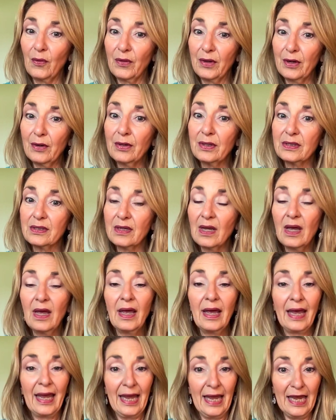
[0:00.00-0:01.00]
There is
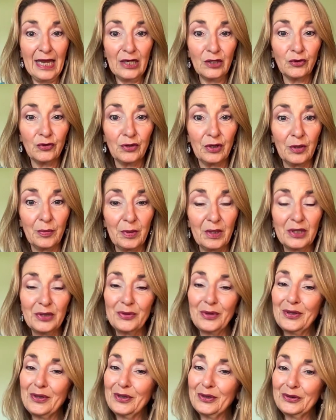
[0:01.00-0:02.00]
hatred
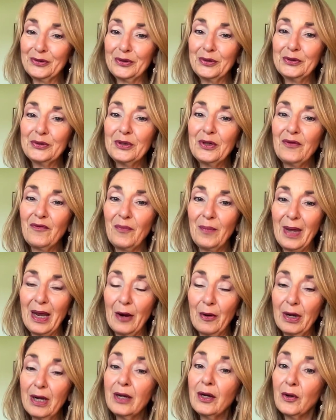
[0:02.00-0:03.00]
between the children of
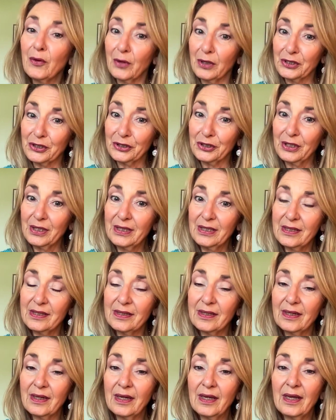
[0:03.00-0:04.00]
Mary, Christians,